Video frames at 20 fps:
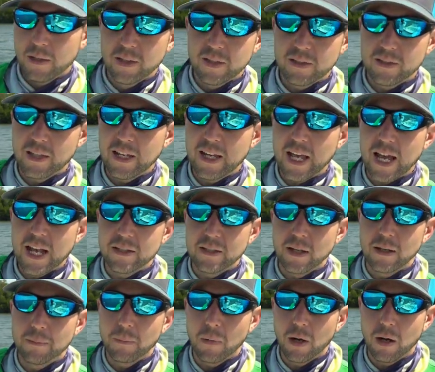This thing has
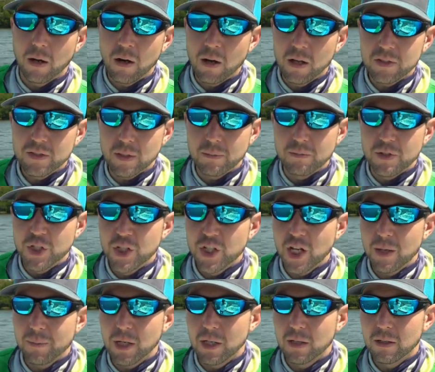an awesome
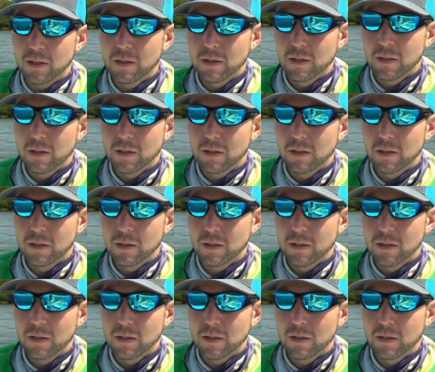shimmy.